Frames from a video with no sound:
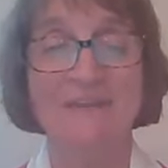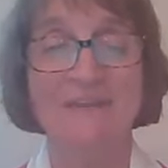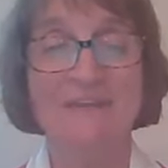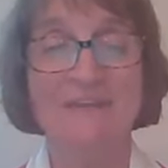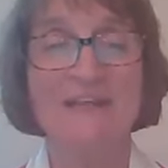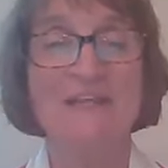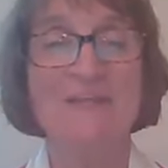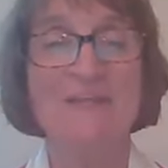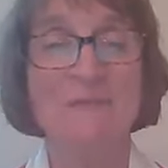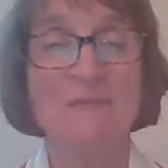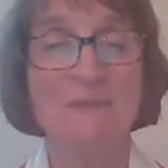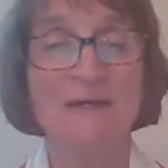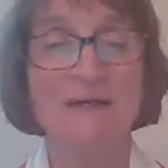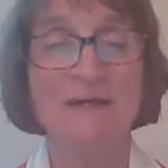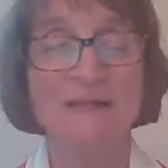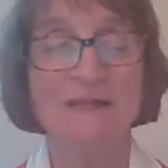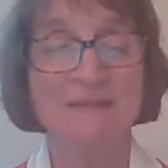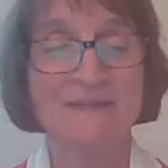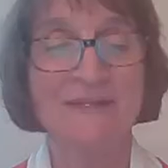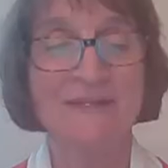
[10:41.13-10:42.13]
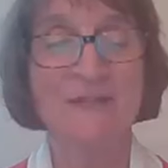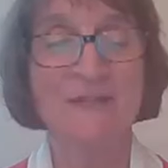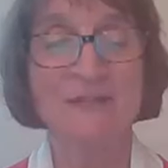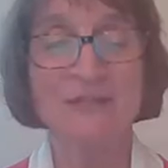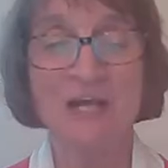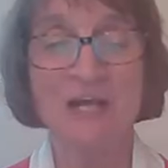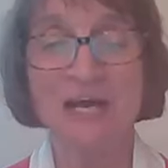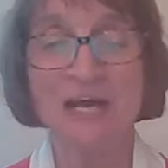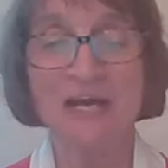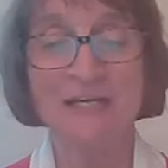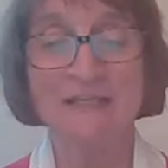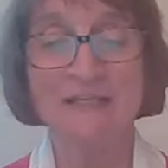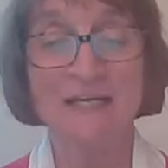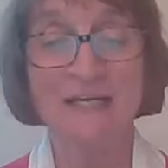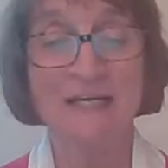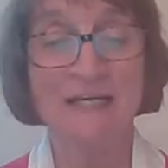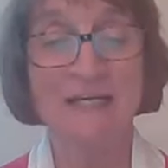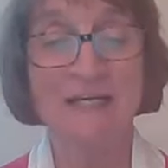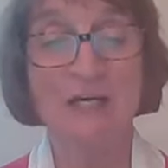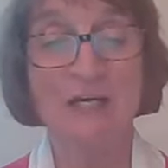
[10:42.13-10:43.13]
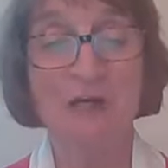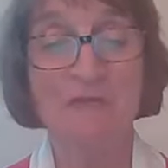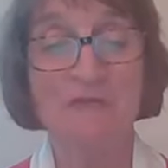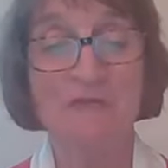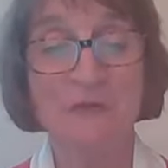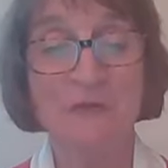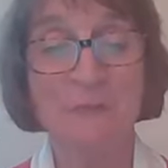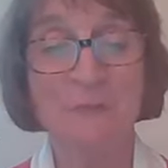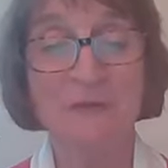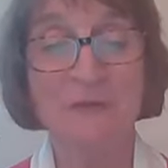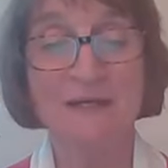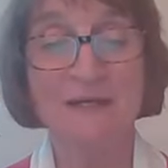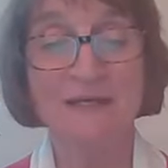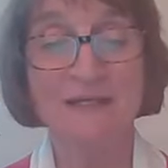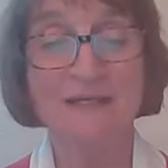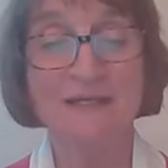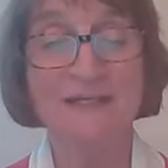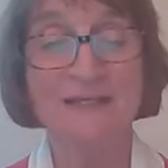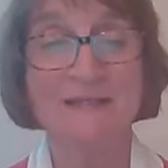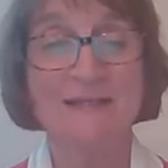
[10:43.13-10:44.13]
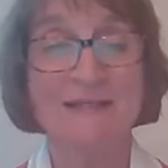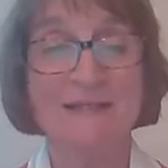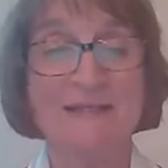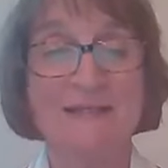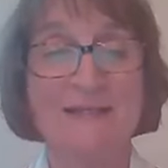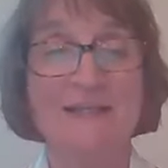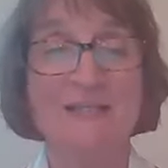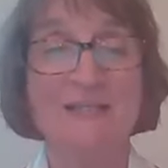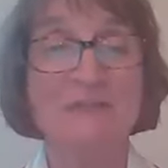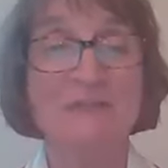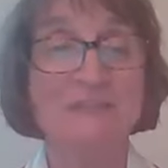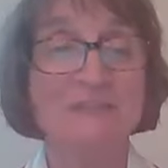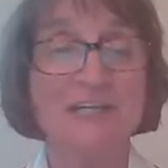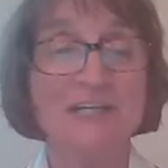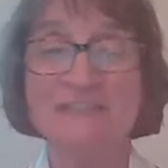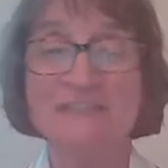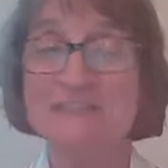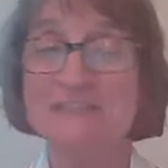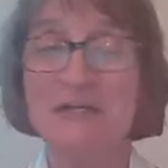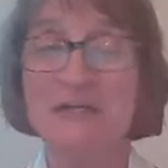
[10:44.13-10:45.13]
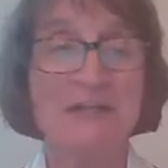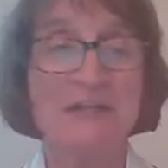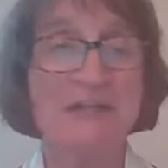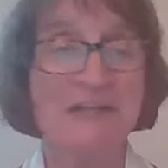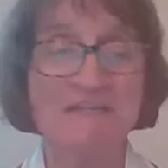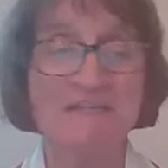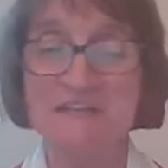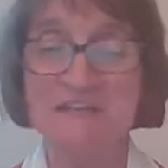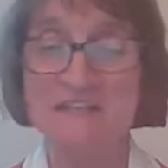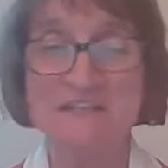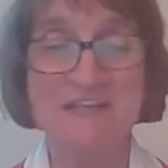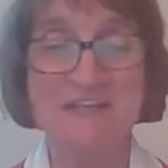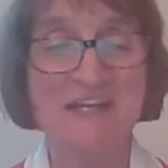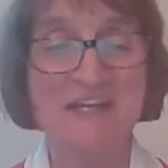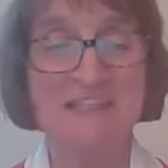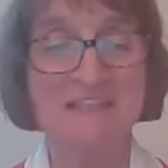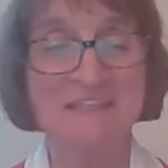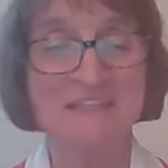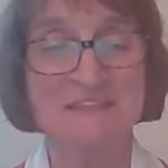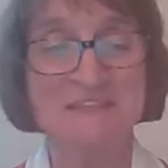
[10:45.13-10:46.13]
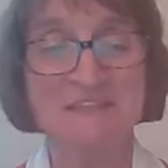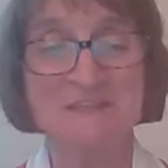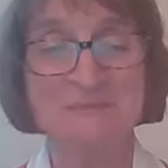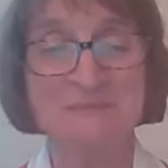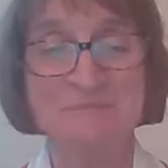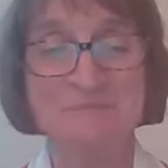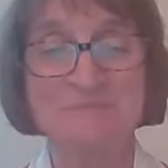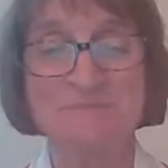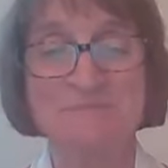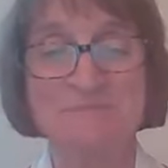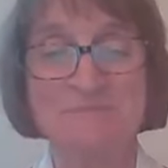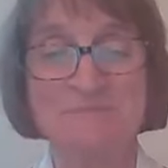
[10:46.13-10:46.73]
And thank you, Mark. Thank you, God, for Mark, who does not give easy answers.